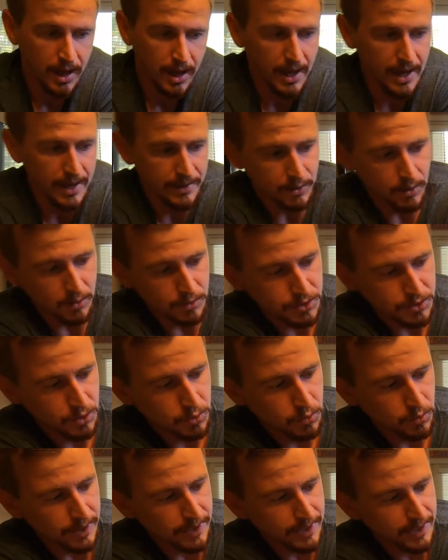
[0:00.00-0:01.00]
And
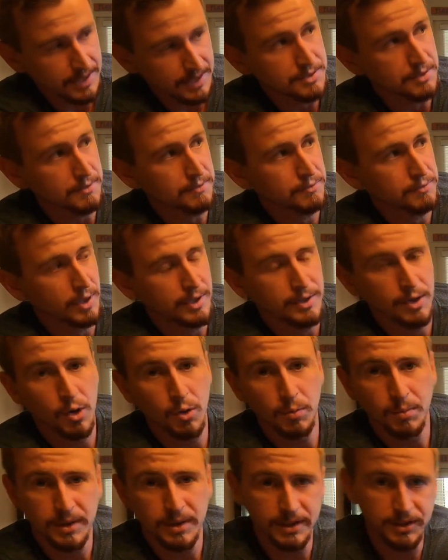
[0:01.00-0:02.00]
also it has a front
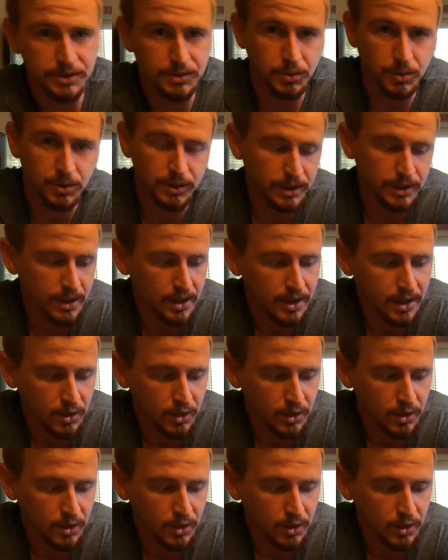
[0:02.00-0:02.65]
opening door,